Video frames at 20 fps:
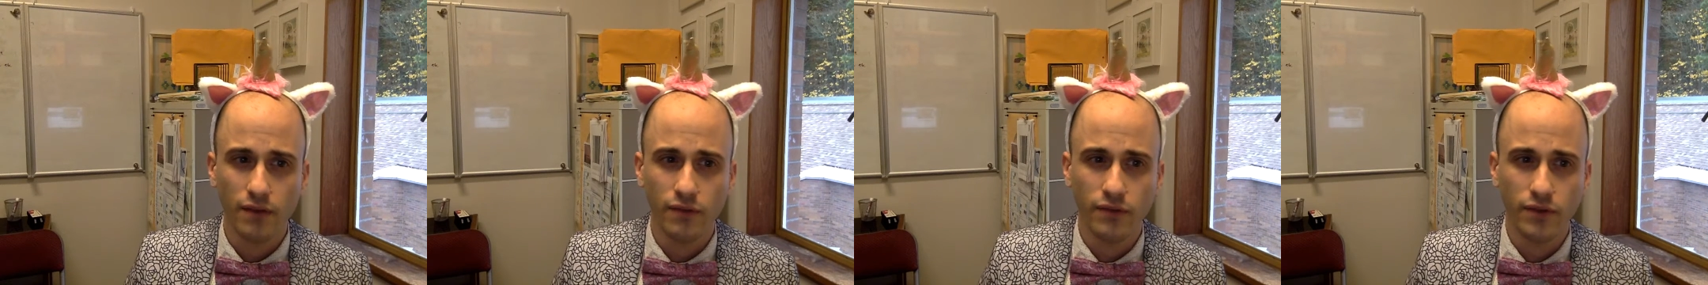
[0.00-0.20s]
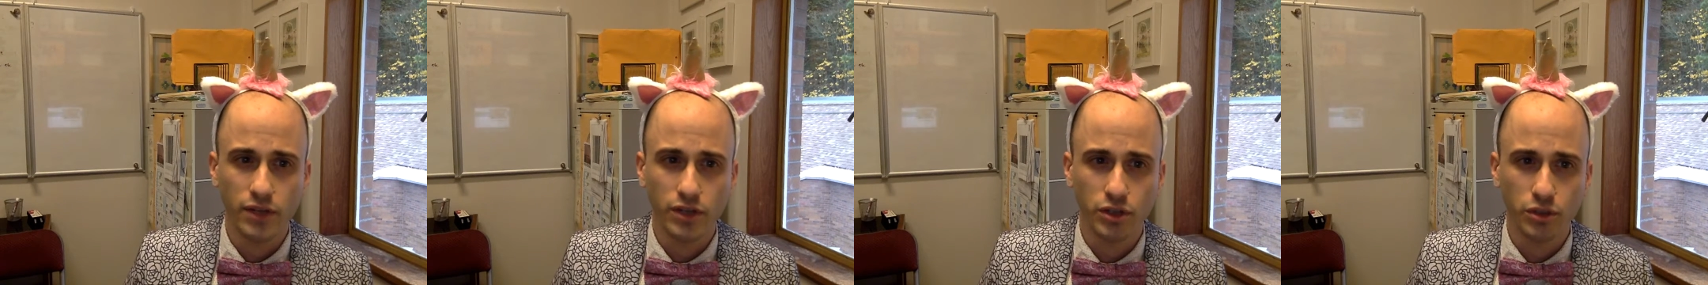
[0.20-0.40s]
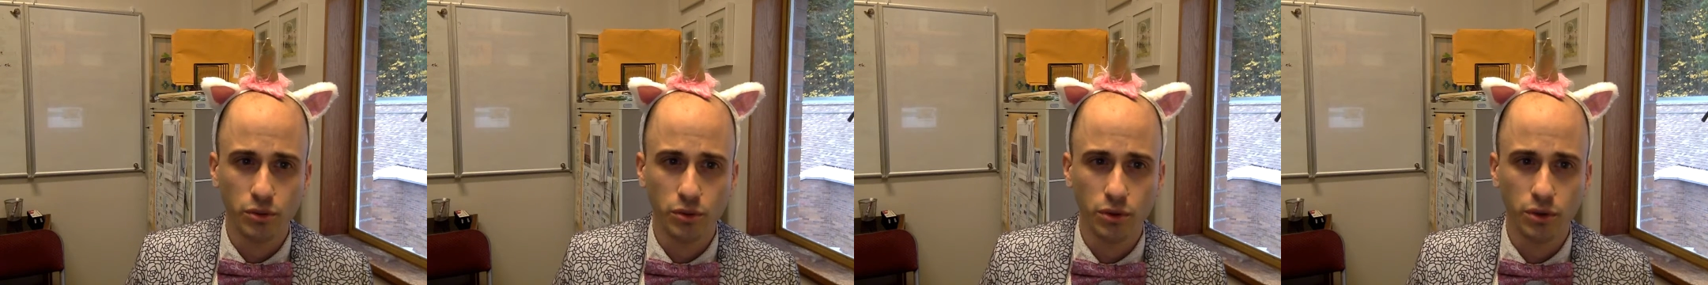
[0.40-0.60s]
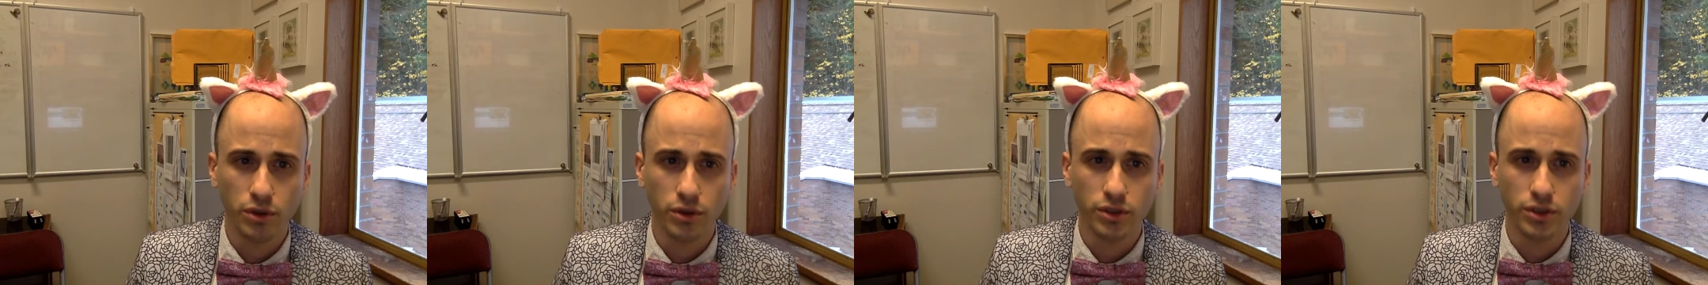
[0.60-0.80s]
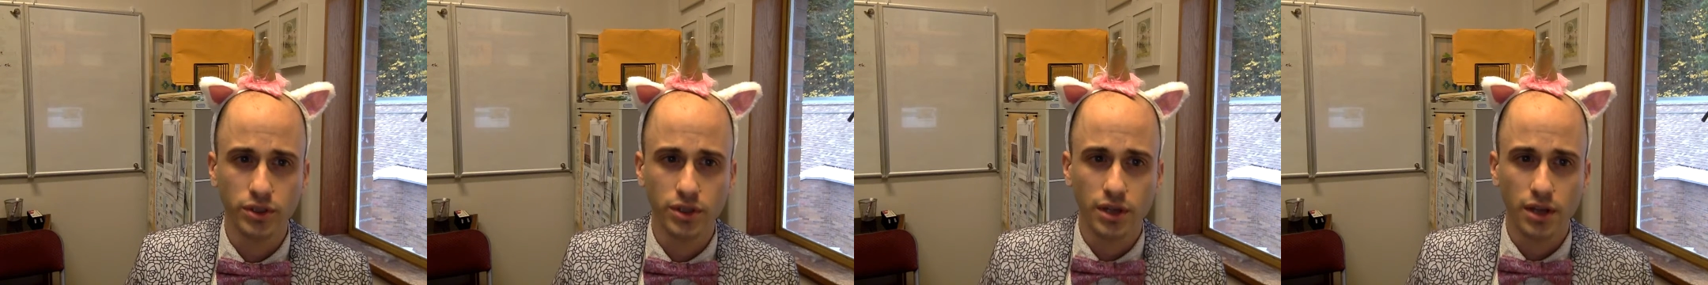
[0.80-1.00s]

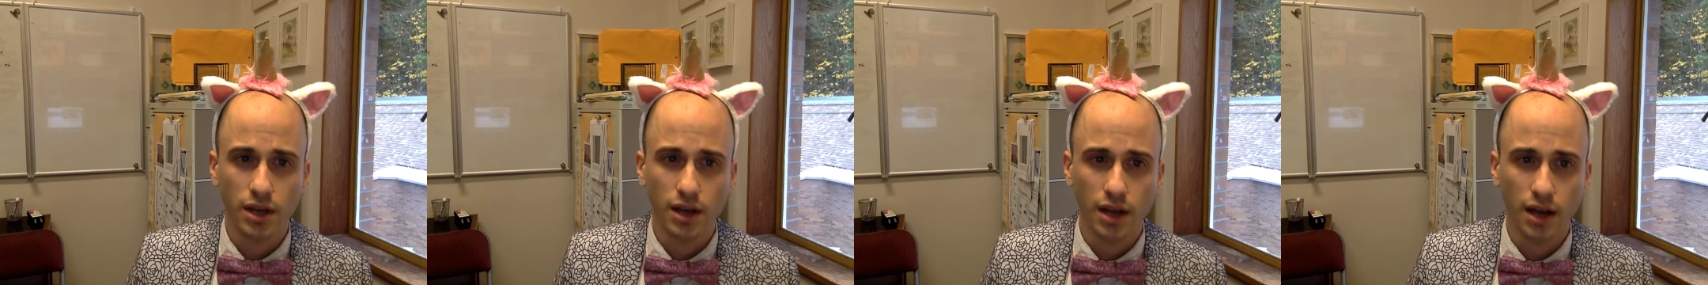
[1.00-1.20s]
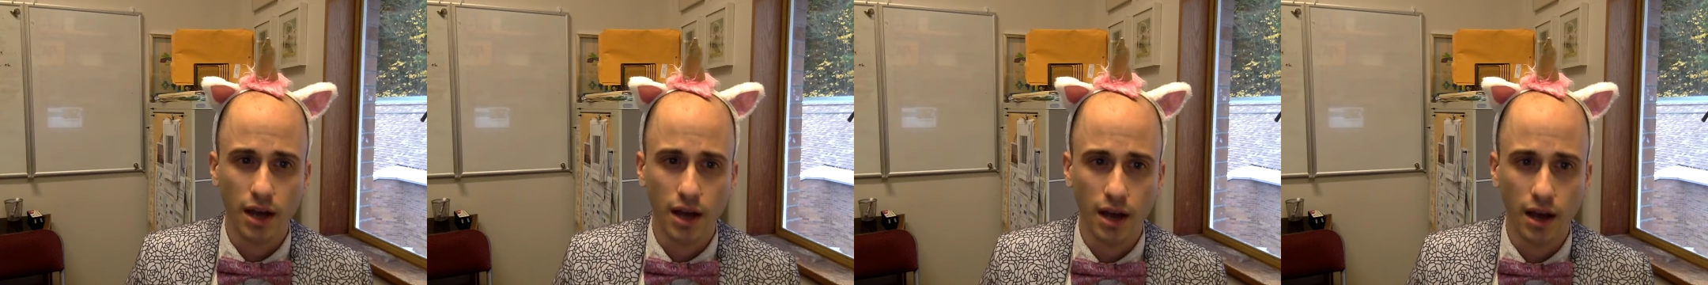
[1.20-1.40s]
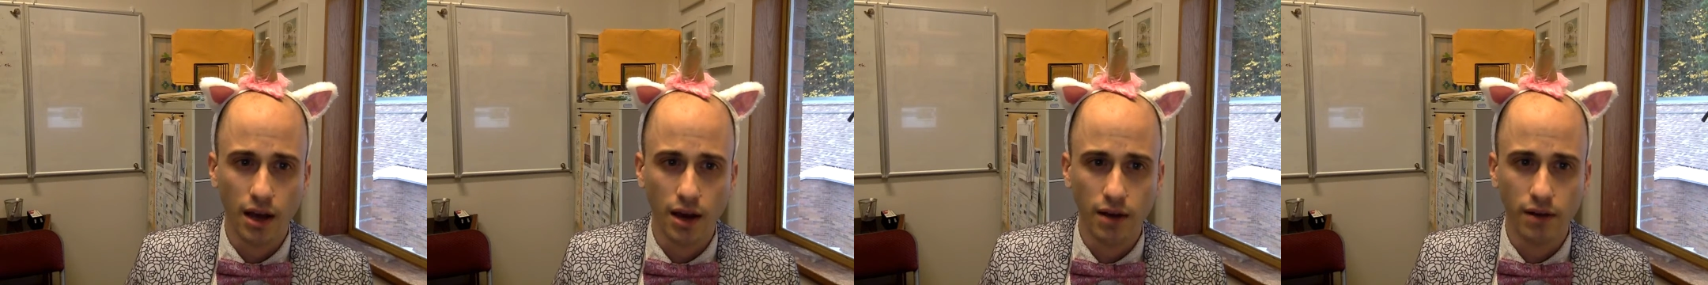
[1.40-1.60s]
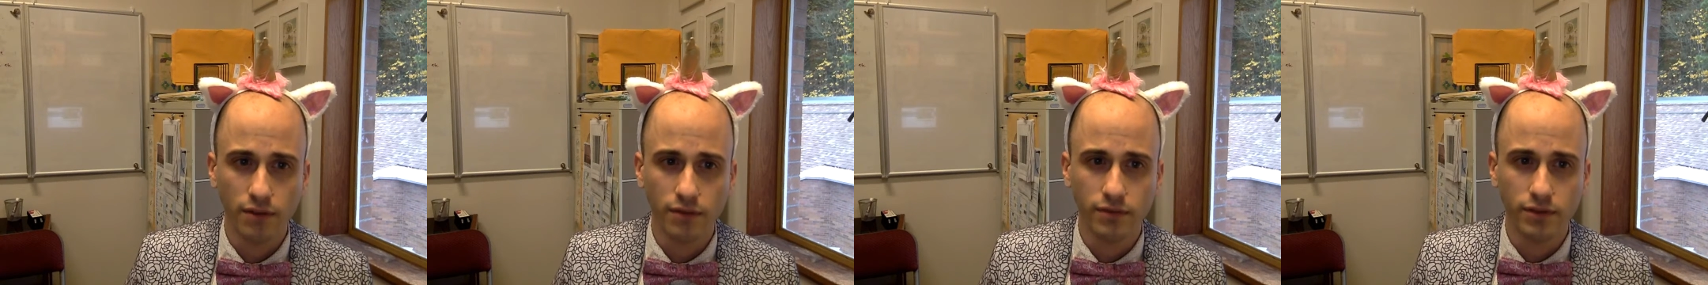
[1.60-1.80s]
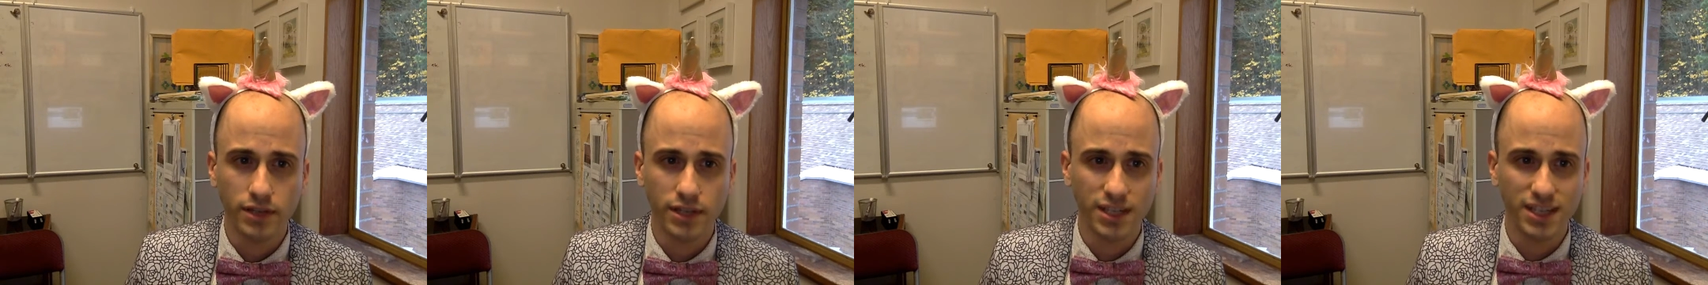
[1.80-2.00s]
visuals
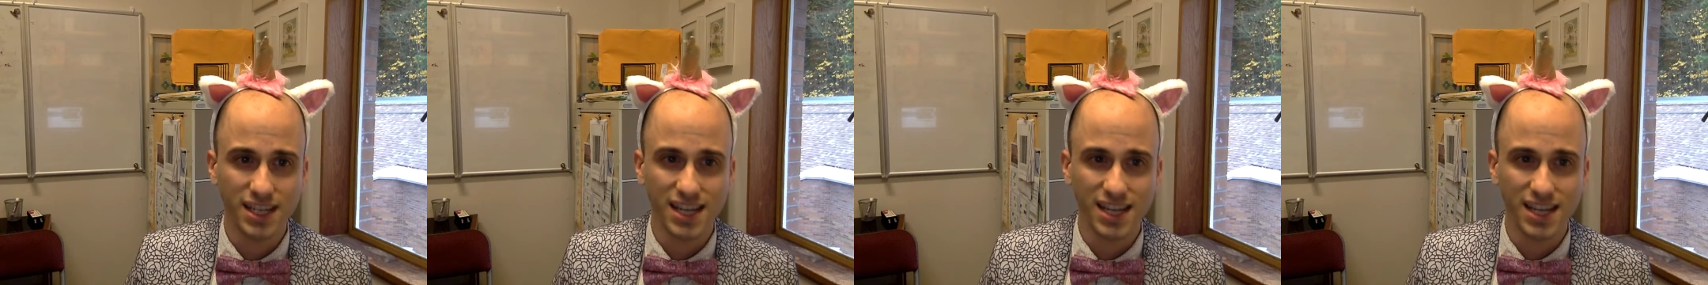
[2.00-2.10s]
of the